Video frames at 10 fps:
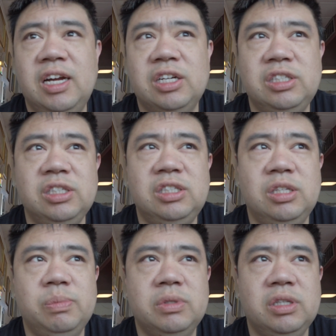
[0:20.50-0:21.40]
actually
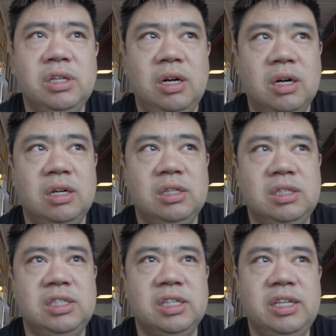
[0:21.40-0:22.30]
typically hard
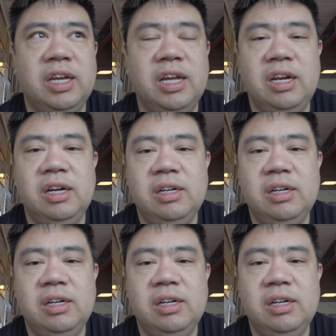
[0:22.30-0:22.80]
to get